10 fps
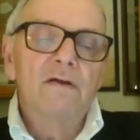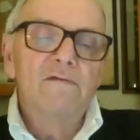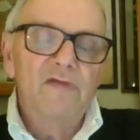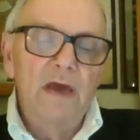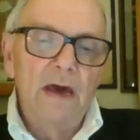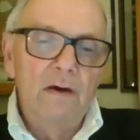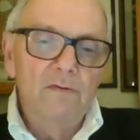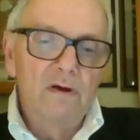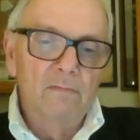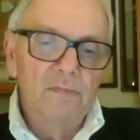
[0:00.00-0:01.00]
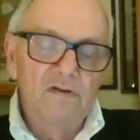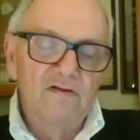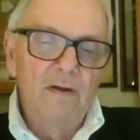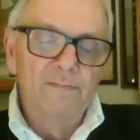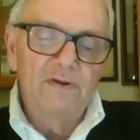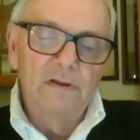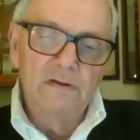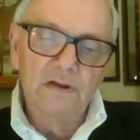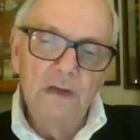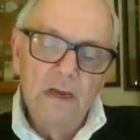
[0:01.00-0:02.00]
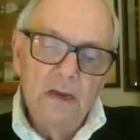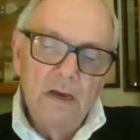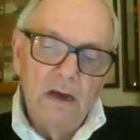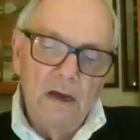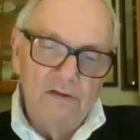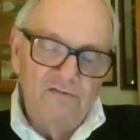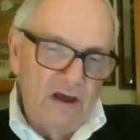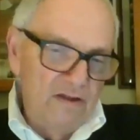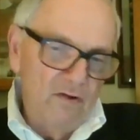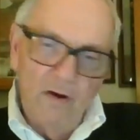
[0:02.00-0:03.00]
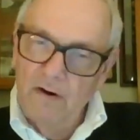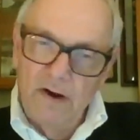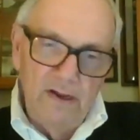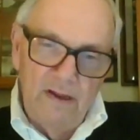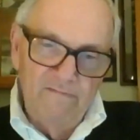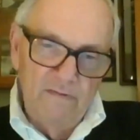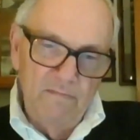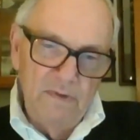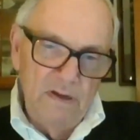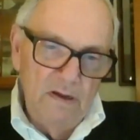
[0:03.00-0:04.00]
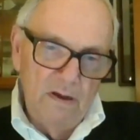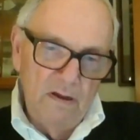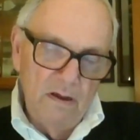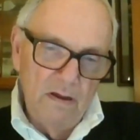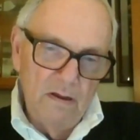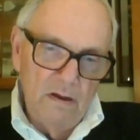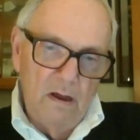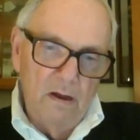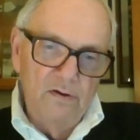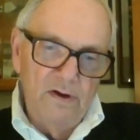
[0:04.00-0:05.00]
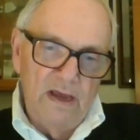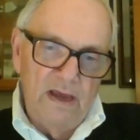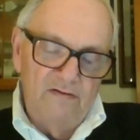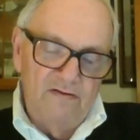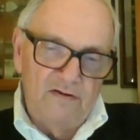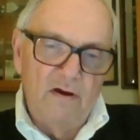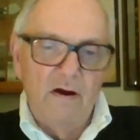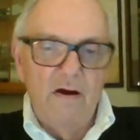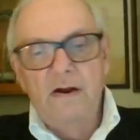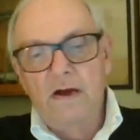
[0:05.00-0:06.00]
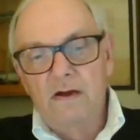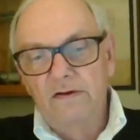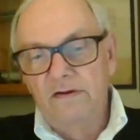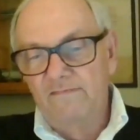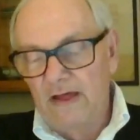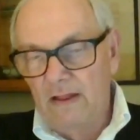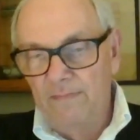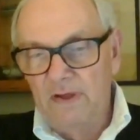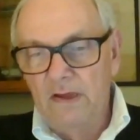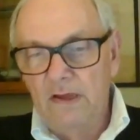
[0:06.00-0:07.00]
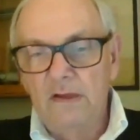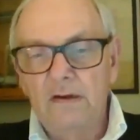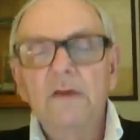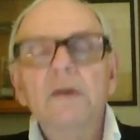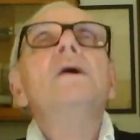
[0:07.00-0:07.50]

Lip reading: not of the outcome and substance. John's already given me a good head start on developing it,